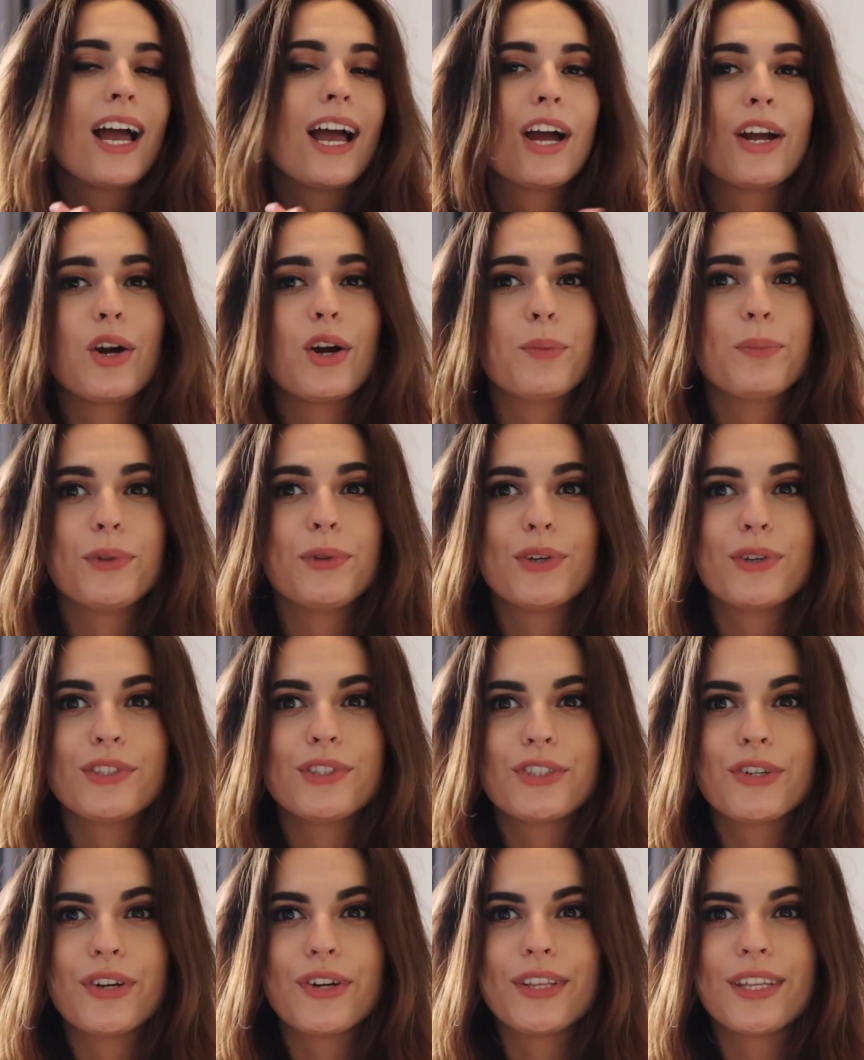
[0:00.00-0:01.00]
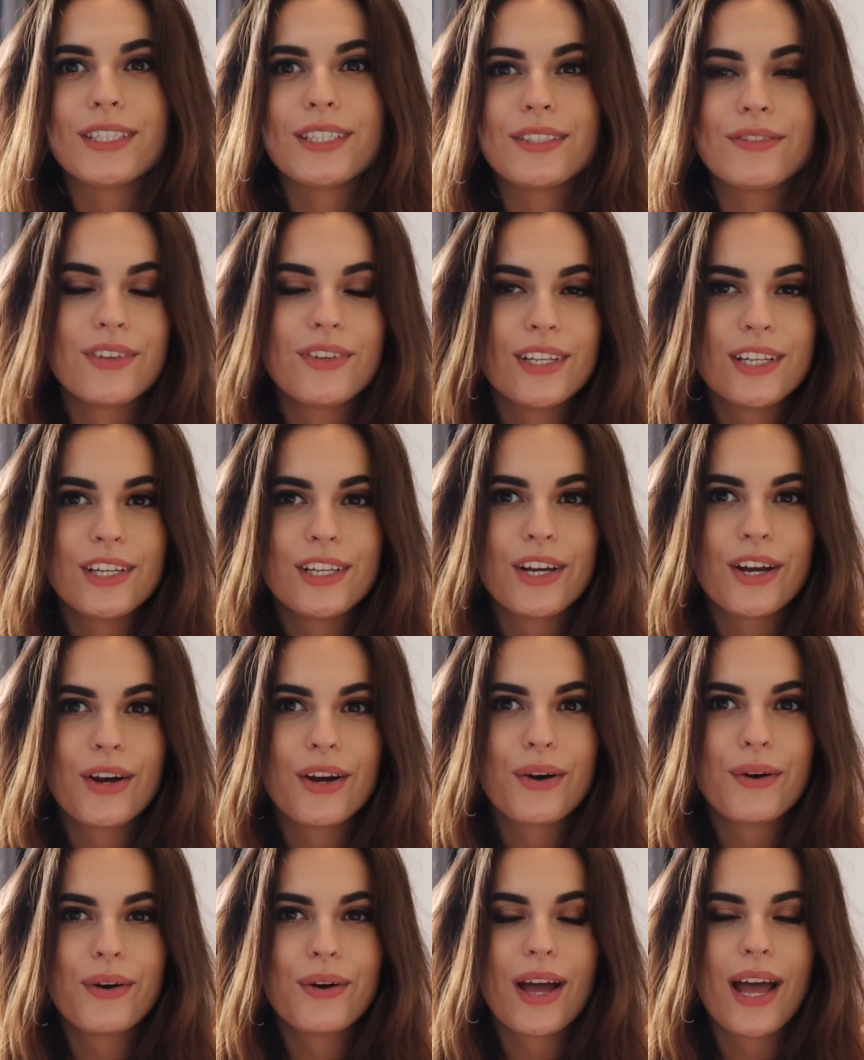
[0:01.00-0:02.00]
I hope you enjoyed this
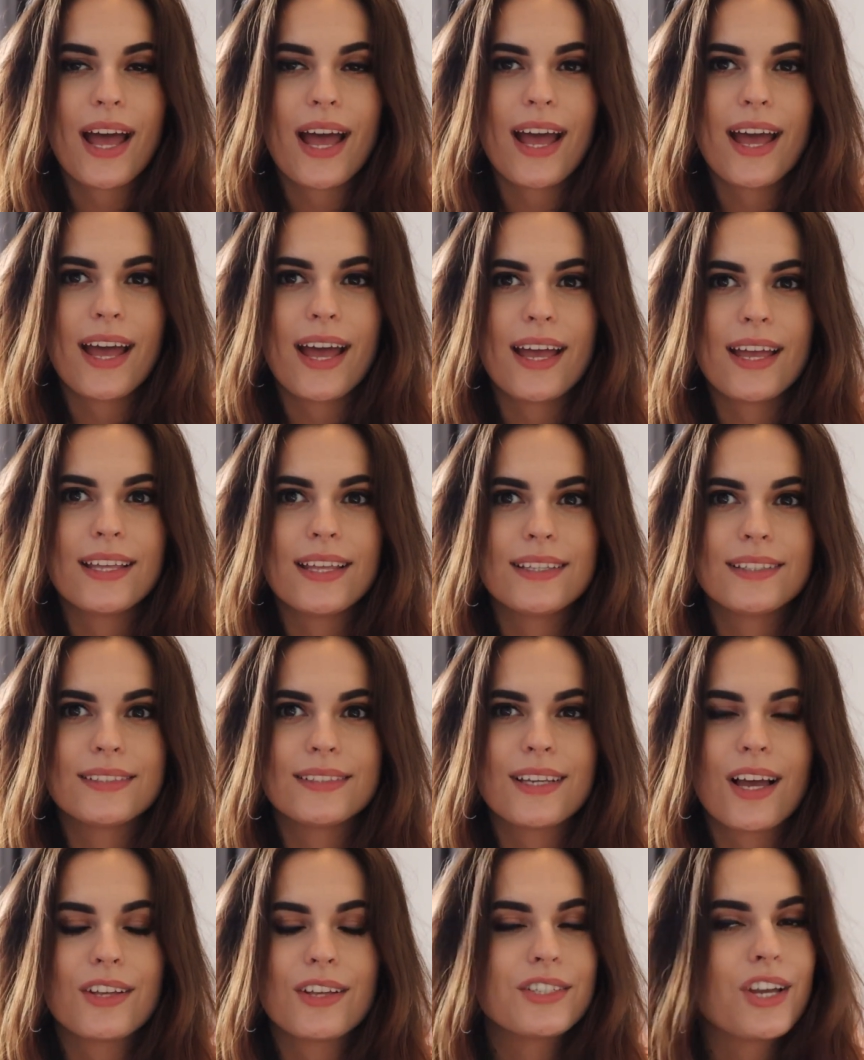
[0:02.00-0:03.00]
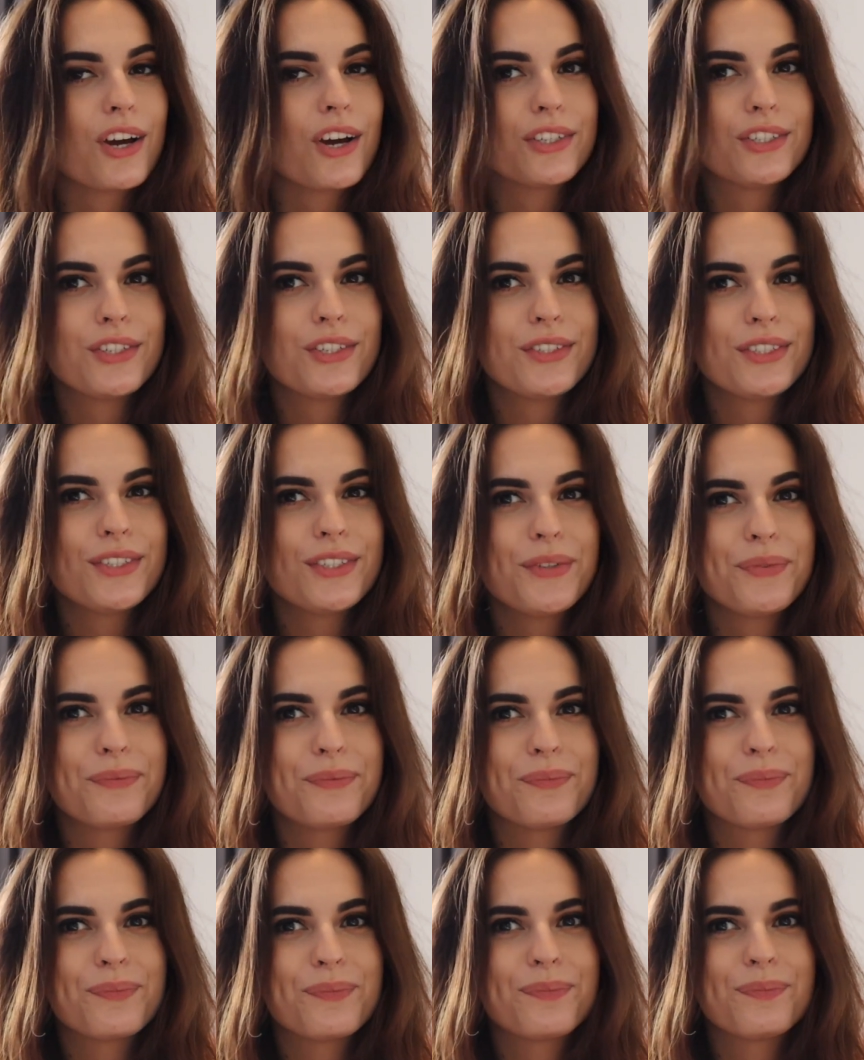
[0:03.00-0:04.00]
video and I'll talk to you soon.
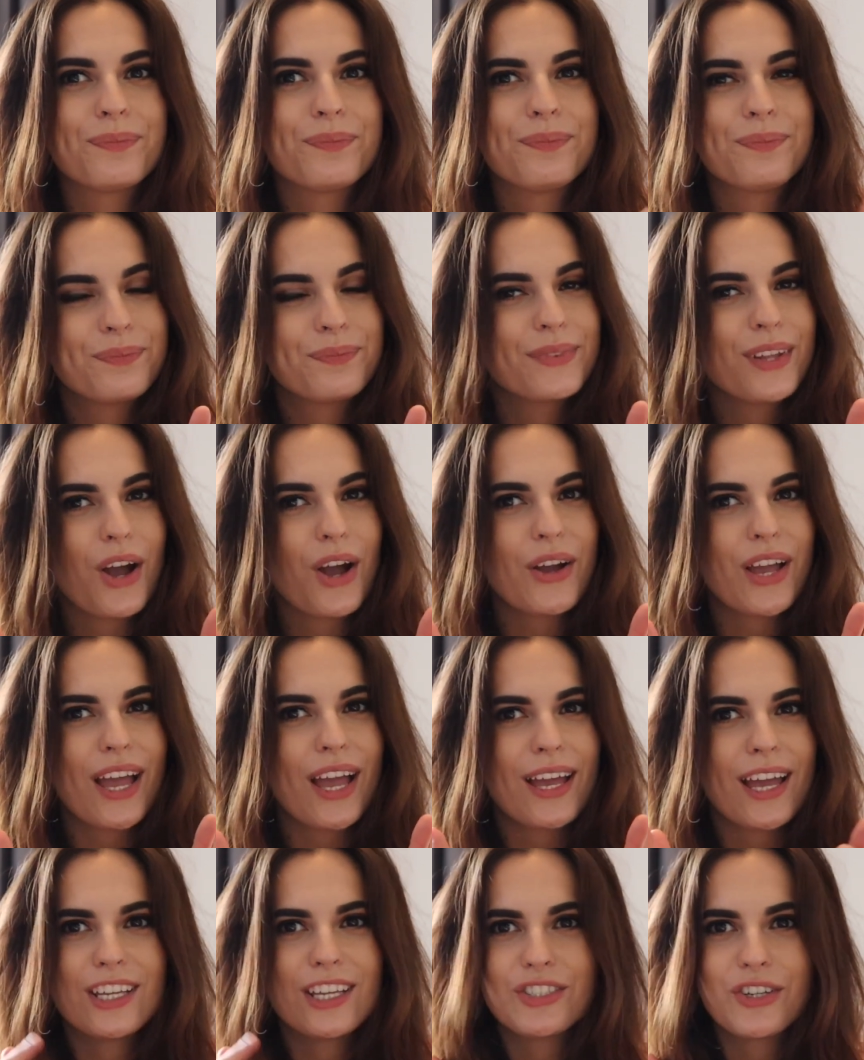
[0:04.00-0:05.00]
Okay,